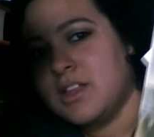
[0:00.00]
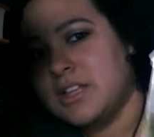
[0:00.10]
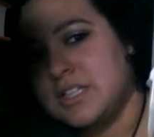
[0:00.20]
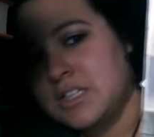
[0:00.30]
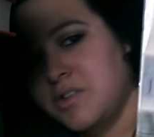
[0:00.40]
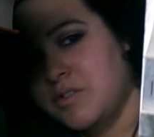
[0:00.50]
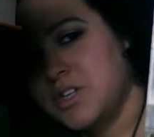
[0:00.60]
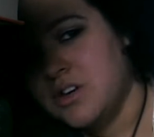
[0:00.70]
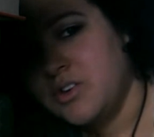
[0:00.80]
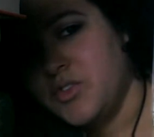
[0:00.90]
This is The
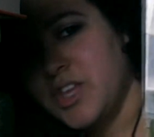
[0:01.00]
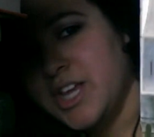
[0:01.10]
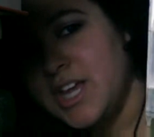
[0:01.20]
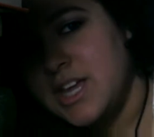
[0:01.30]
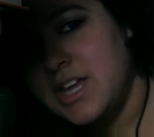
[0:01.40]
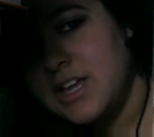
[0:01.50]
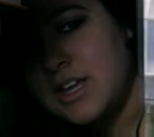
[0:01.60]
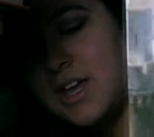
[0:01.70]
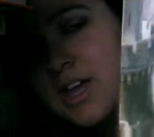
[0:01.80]
Return of the King